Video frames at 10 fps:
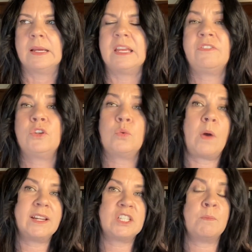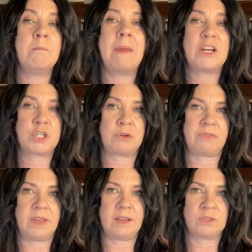If you're wanting to measure
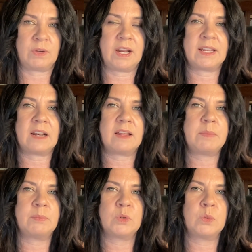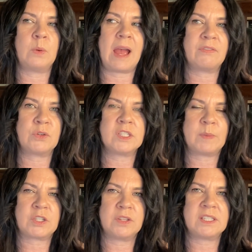things, I get a lot of people who after
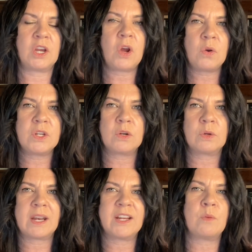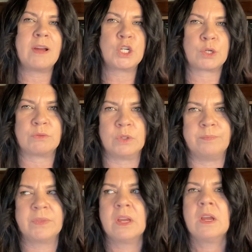inspection, they say, oh, could I go measure a
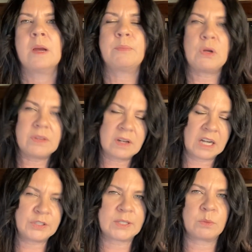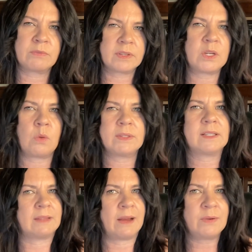room? Per the contract, we're really only
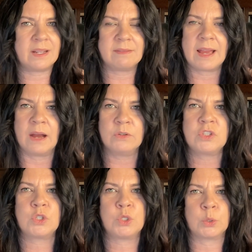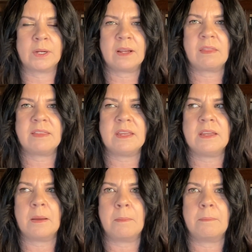allowed in the house
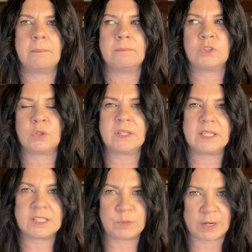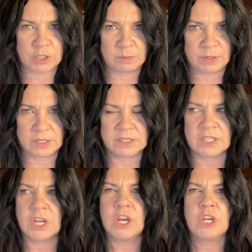during the inspection
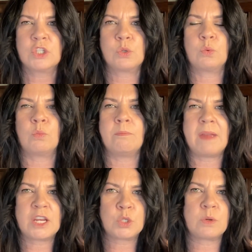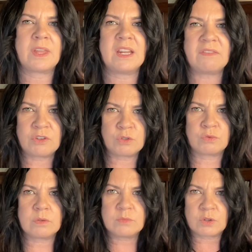periods. So make sure that if
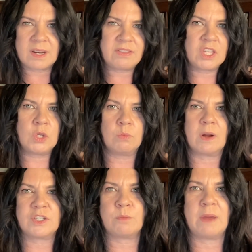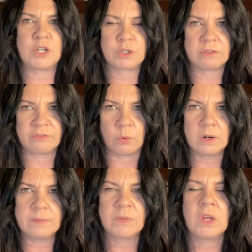there's rooms or anything you want to measure
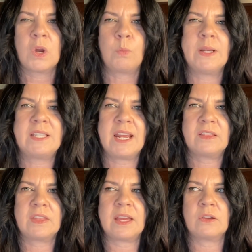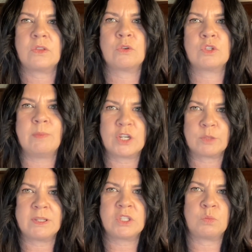for, we take those
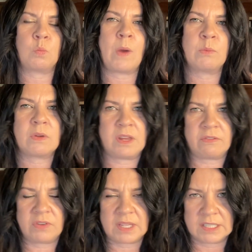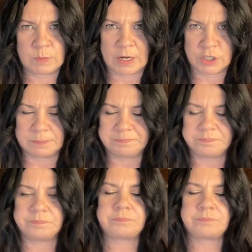measurements when we're there for the inspection.